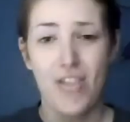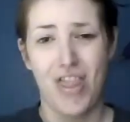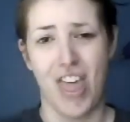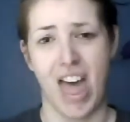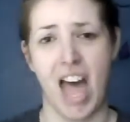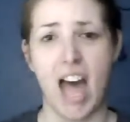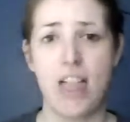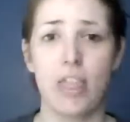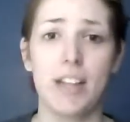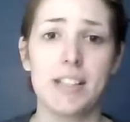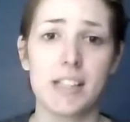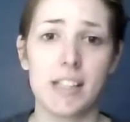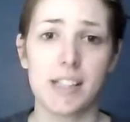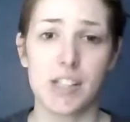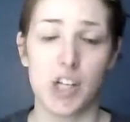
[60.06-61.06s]
that. Let's
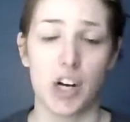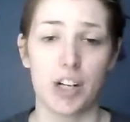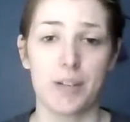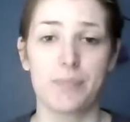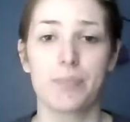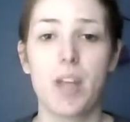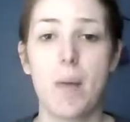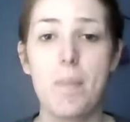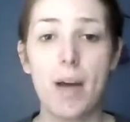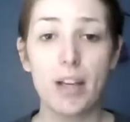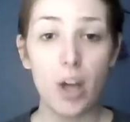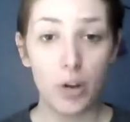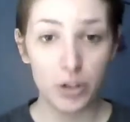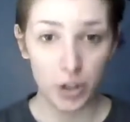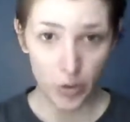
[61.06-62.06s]
get started. My
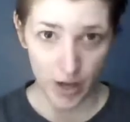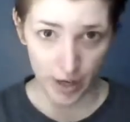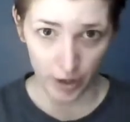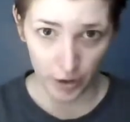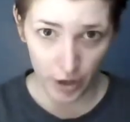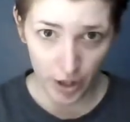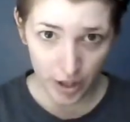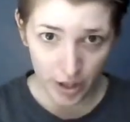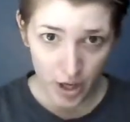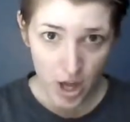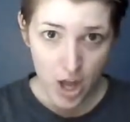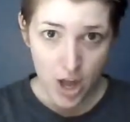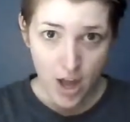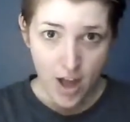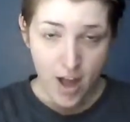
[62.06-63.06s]
go-to hair look
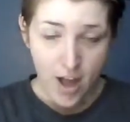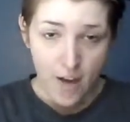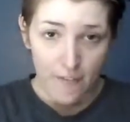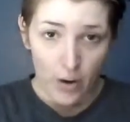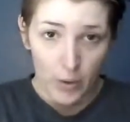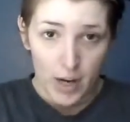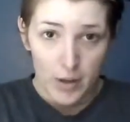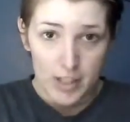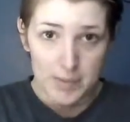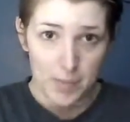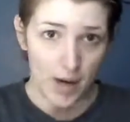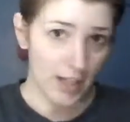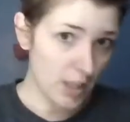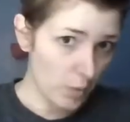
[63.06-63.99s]
for when I was pregnant